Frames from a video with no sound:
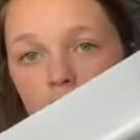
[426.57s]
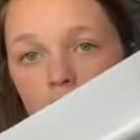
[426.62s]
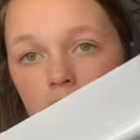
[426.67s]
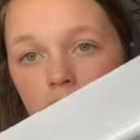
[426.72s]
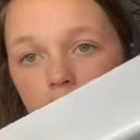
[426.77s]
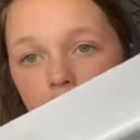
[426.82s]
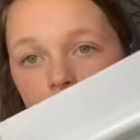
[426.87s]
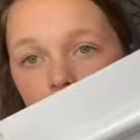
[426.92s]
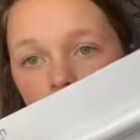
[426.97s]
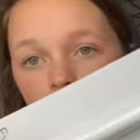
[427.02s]

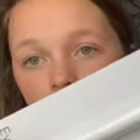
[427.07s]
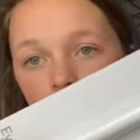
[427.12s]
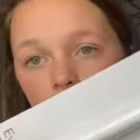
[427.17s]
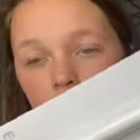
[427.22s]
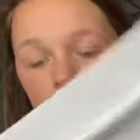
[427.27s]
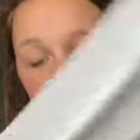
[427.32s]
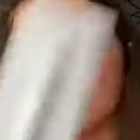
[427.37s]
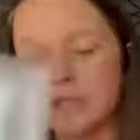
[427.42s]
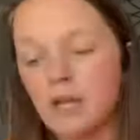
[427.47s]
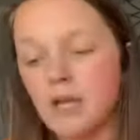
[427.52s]
This is what it
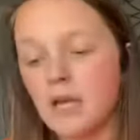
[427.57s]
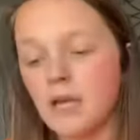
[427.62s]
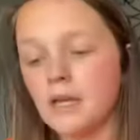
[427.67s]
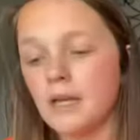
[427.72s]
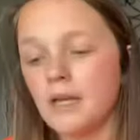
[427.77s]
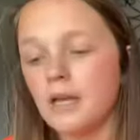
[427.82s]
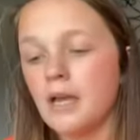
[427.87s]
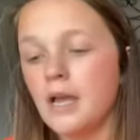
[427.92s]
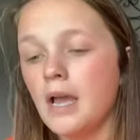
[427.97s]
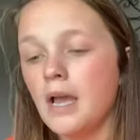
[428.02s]
looks
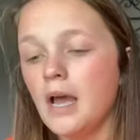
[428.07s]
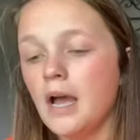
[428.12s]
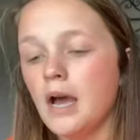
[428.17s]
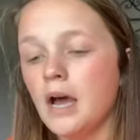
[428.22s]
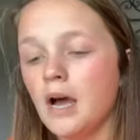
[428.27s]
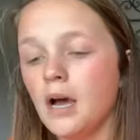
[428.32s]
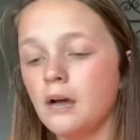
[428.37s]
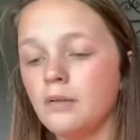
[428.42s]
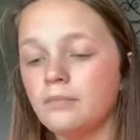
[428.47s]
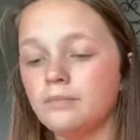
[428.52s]
like.
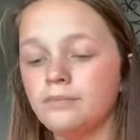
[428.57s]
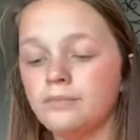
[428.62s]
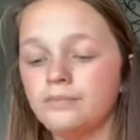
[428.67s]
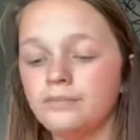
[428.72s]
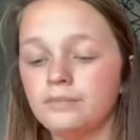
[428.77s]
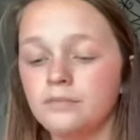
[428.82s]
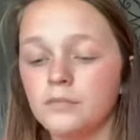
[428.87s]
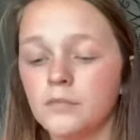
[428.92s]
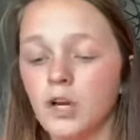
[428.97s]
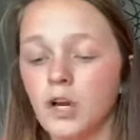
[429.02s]
Um,
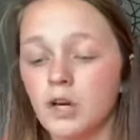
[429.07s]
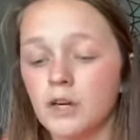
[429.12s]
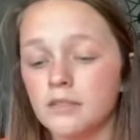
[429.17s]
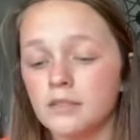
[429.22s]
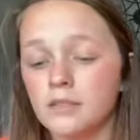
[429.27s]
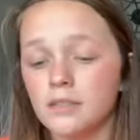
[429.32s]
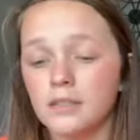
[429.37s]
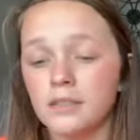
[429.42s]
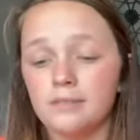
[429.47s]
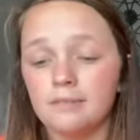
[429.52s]

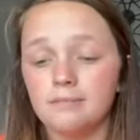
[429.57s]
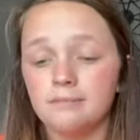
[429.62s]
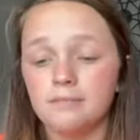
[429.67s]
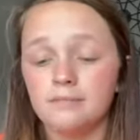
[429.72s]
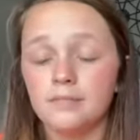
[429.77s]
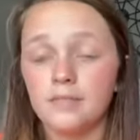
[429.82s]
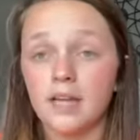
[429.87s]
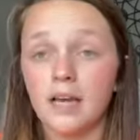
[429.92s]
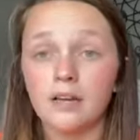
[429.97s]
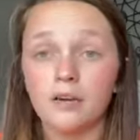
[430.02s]
Honestly,
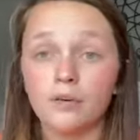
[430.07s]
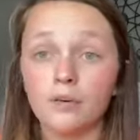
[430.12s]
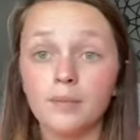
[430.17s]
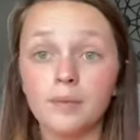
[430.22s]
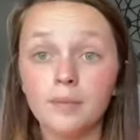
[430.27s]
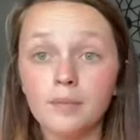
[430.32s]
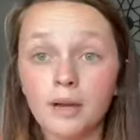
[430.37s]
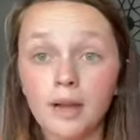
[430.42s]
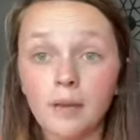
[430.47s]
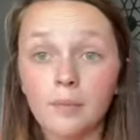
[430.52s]
I don't
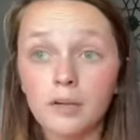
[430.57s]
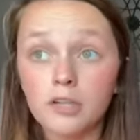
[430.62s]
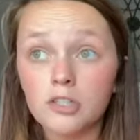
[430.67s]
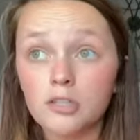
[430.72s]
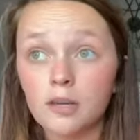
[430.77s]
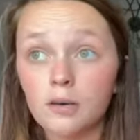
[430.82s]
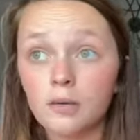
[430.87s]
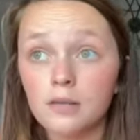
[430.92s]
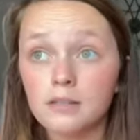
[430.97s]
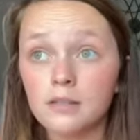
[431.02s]
remember how
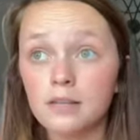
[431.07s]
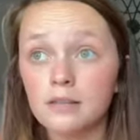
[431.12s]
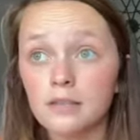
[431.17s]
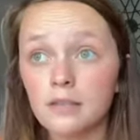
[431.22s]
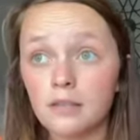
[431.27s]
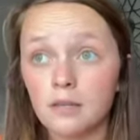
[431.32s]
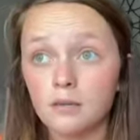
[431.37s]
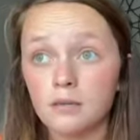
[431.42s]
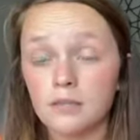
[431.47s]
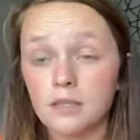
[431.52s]
much that was. I
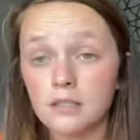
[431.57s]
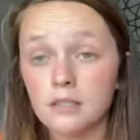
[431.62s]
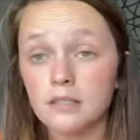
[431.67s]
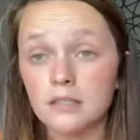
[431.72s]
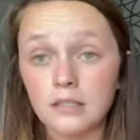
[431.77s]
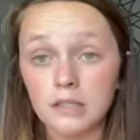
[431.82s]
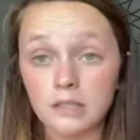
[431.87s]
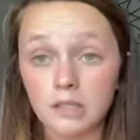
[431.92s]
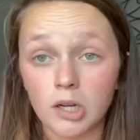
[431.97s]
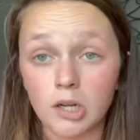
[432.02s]
think it was like
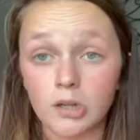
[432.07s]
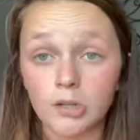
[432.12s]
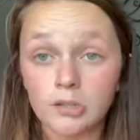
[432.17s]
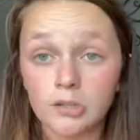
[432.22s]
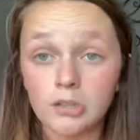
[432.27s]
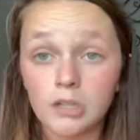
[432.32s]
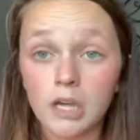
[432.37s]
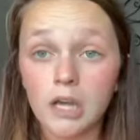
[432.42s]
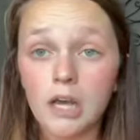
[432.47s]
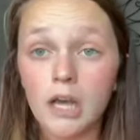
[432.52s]

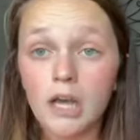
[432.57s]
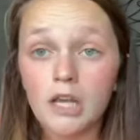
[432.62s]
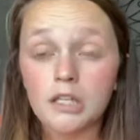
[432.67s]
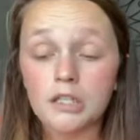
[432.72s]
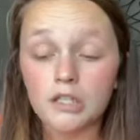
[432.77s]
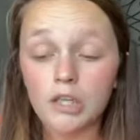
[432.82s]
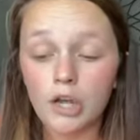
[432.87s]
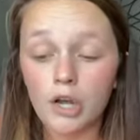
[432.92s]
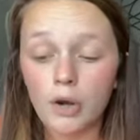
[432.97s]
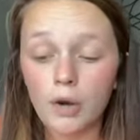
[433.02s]
$6.
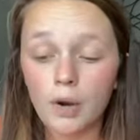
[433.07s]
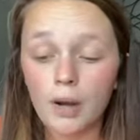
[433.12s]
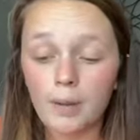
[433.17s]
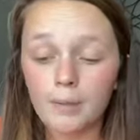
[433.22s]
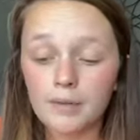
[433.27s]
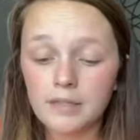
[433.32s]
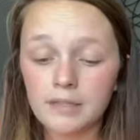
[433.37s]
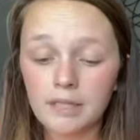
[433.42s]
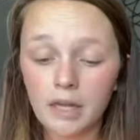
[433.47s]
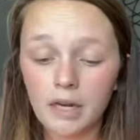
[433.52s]
So
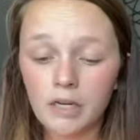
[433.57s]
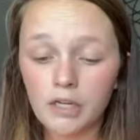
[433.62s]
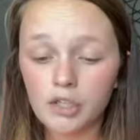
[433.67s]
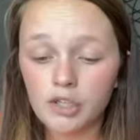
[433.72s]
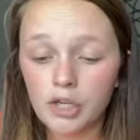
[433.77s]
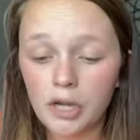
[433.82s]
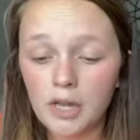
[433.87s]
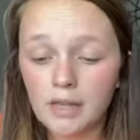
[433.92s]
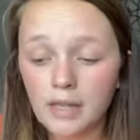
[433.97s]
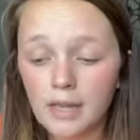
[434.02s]
I'm excited to
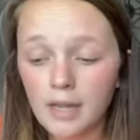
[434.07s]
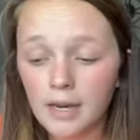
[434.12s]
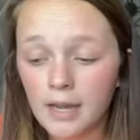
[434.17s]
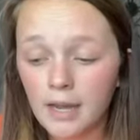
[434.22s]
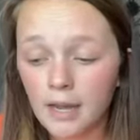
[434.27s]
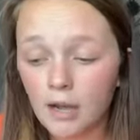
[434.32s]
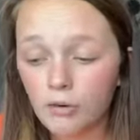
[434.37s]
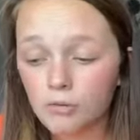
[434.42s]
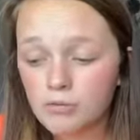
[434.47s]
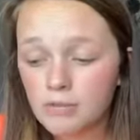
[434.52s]
try that
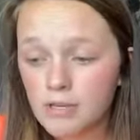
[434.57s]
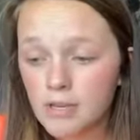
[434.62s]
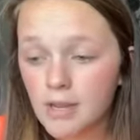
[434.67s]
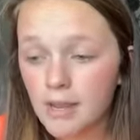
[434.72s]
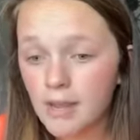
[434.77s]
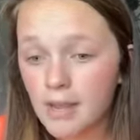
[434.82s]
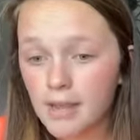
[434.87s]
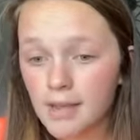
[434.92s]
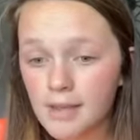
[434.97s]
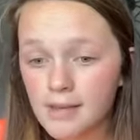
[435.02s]
out.
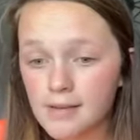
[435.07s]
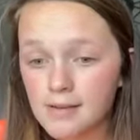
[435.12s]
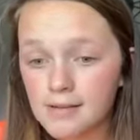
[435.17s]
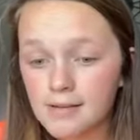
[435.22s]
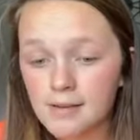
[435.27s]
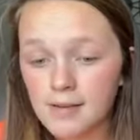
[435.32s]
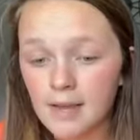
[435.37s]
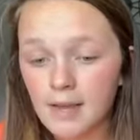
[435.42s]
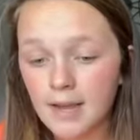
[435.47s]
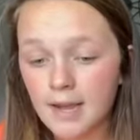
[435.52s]

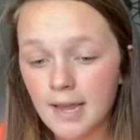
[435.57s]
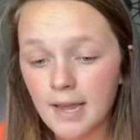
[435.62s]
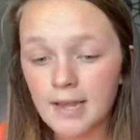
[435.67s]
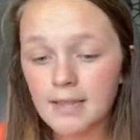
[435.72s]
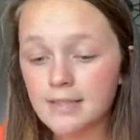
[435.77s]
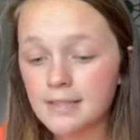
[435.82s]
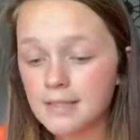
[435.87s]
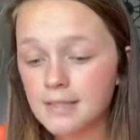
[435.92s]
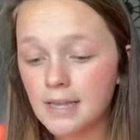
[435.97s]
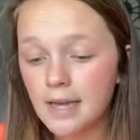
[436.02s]
And I
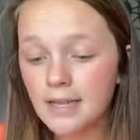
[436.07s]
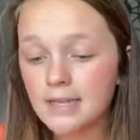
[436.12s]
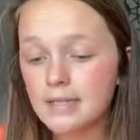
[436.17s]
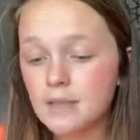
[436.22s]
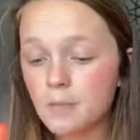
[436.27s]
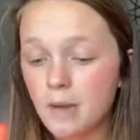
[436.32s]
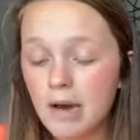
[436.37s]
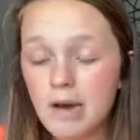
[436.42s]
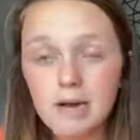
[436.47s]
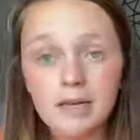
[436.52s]
guess
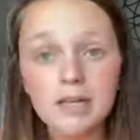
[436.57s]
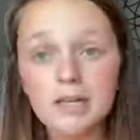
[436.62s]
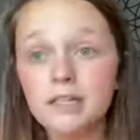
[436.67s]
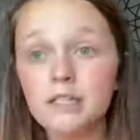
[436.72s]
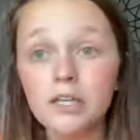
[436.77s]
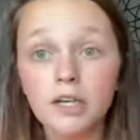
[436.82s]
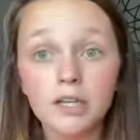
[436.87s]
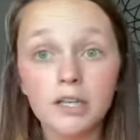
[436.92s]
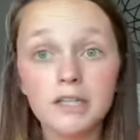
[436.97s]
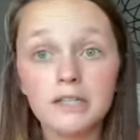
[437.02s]
that's about it.
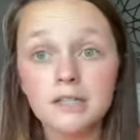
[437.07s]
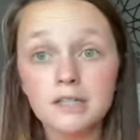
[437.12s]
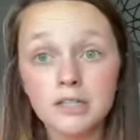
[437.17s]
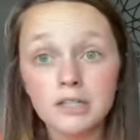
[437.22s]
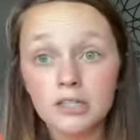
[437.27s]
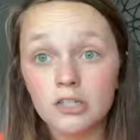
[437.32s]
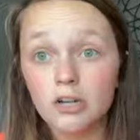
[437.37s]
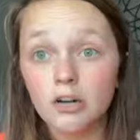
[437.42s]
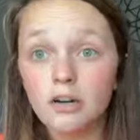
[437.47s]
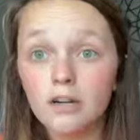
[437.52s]
So let's
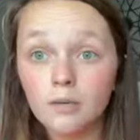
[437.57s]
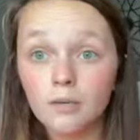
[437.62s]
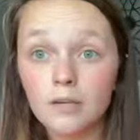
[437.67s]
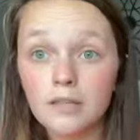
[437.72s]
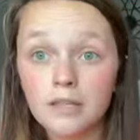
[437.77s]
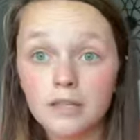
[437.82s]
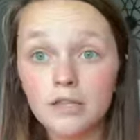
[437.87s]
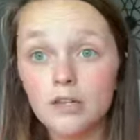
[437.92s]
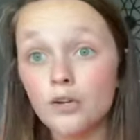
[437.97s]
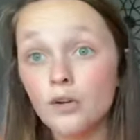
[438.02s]
get started
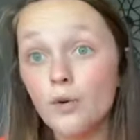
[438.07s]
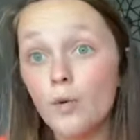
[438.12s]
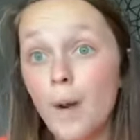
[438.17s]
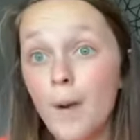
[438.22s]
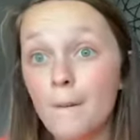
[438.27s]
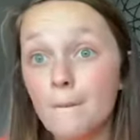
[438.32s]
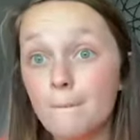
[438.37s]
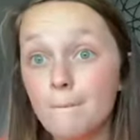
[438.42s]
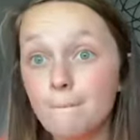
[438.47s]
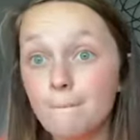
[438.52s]
with the new
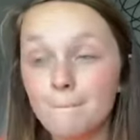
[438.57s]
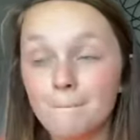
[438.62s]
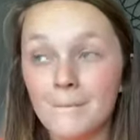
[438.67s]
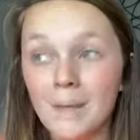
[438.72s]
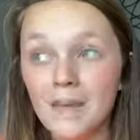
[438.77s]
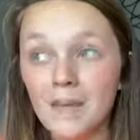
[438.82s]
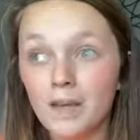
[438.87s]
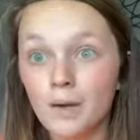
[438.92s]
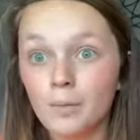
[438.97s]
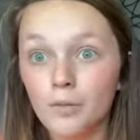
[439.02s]

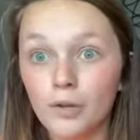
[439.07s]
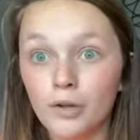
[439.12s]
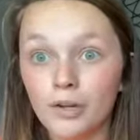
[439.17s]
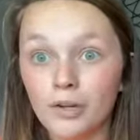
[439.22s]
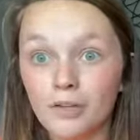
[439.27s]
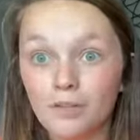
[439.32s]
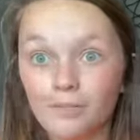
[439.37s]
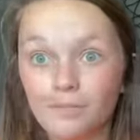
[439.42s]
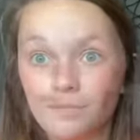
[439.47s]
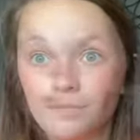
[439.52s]
makeup
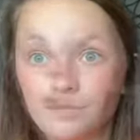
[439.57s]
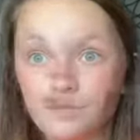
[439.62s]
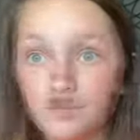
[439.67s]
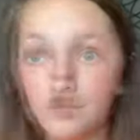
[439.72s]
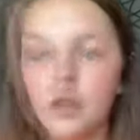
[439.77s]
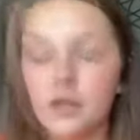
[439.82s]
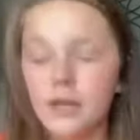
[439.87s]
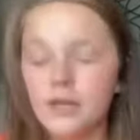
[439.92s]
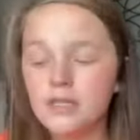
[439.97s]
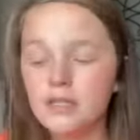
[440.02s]
look.
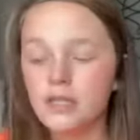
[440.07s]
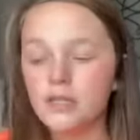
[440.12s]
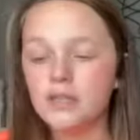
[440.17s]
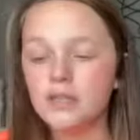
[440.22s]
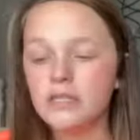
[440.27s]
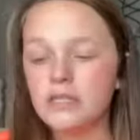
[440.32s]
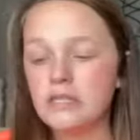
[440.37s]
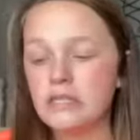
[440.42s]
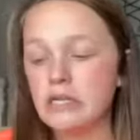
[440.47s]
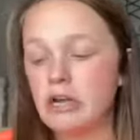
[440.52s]
Okay, so
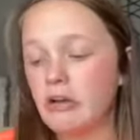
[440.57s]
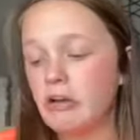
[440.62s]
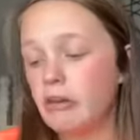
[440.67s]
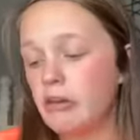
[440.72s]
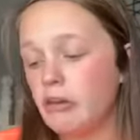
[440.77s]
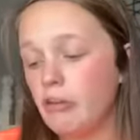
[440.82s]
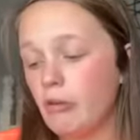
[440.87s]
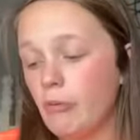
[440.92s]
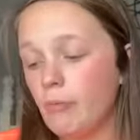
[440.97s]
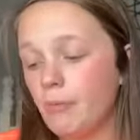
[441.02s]
this is not
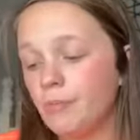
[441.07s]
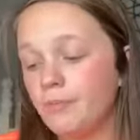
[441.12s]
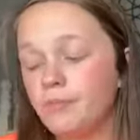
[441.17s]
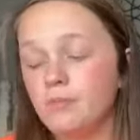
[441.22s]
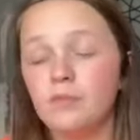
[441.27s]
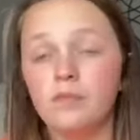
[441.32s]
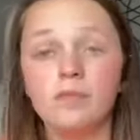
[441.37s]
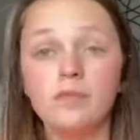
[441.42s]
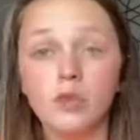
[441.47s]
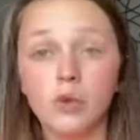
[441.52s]
new,
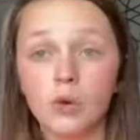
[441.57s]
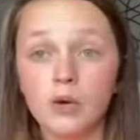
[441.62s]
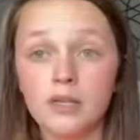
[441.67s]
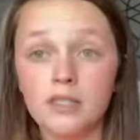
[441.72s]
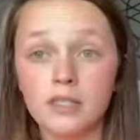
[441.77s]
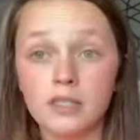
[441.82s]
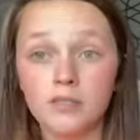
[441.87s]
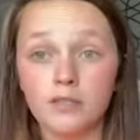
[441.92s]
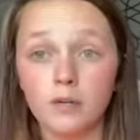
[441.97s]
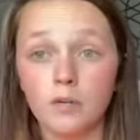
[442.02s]
nor
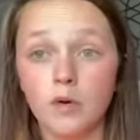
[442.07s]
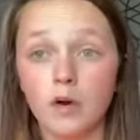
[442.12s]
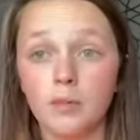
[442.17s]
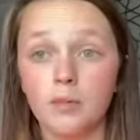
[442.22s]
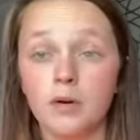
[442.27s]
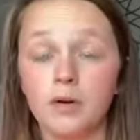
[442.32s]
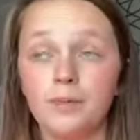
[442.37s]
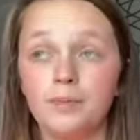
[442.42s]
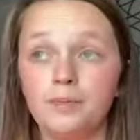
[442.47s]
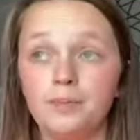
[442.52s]
is this from
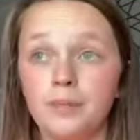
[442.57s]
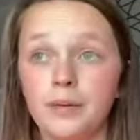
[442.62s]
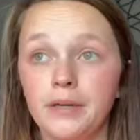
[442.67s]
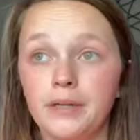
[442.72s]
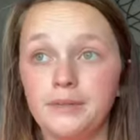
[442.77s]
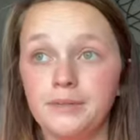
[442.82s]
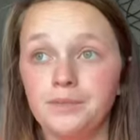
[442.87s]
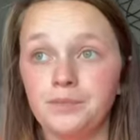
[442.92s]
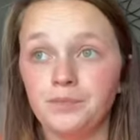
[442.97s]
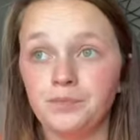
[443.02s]
Walmart,
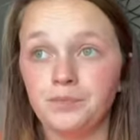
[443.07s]
but